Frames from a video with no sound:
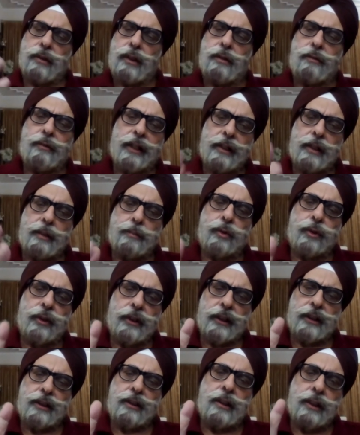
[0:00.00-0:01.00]
when we put
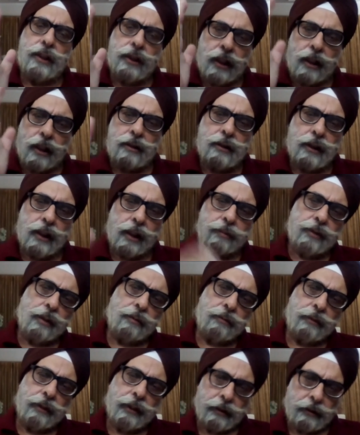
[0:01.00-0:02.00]
a Nishan Sahib
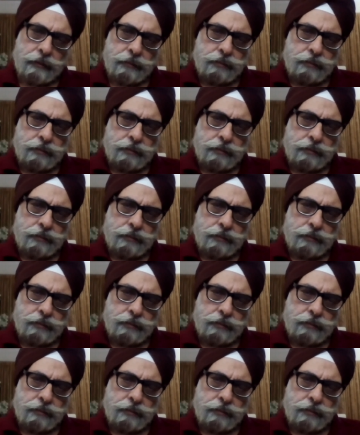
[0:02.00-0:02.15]
somewhere,